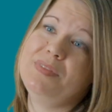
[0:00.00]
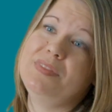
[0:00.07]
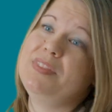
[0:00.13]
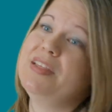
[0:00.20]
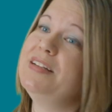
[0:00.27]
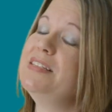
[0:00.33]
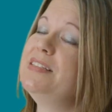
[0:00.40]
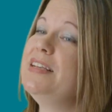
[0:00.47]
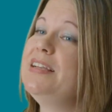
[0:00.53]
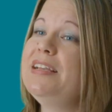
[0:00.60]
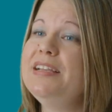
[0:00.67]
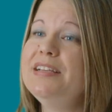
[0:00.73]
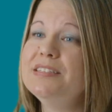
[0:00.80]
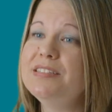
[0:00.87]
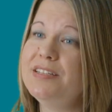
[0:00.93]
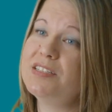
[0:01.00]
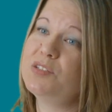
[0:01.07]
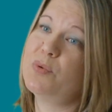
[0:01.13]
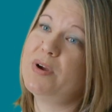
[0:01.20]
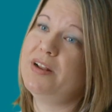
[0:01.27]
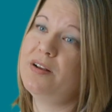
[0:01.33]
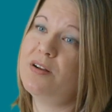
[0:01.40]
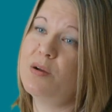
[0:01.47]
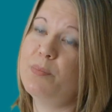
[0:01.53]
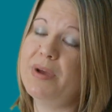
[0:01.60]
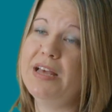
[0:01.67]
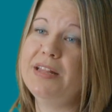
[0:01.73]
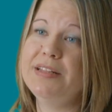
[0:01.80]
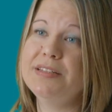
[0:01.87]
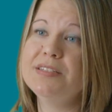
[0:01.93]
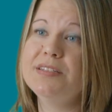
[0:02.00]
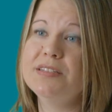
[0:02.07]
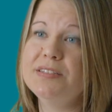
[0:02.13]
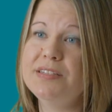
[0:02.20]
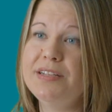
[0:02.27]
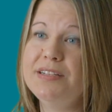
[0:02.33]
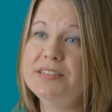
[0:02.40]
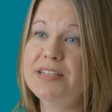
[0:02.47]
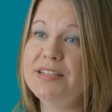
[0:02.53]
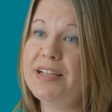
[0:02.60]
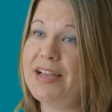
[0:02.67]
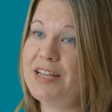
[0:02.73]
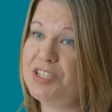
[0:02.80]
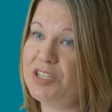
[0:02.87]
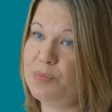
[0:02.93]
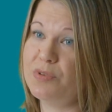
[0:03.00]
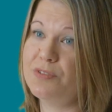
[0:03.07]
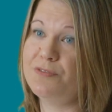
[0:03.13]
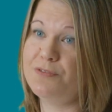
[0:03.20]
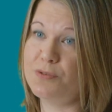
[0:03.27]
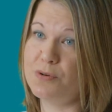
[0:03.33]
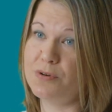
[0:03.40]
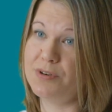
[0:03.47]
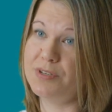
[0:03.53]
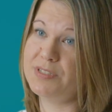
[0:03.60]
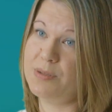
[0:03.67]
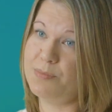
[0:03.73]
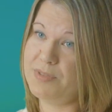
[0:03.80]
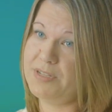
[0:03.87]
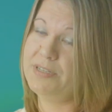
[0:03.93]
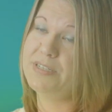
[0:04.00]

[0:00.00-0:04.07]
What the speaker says: that's the easiest way to combat this disease and catch it before something